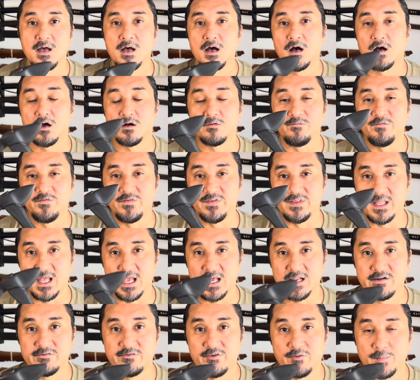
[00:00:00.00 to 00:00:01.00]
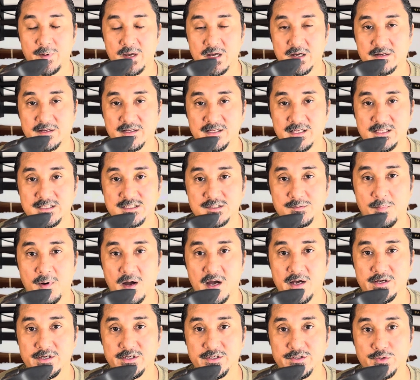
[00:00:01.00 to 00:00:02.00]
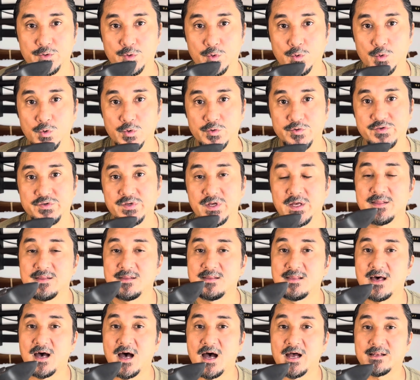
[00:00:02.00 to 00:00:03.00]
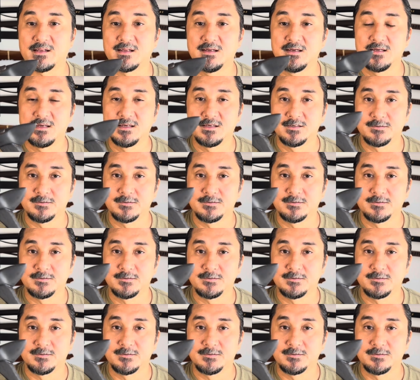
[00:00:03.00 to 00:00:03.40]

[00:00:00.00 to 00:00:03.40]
of Native American inspired tools that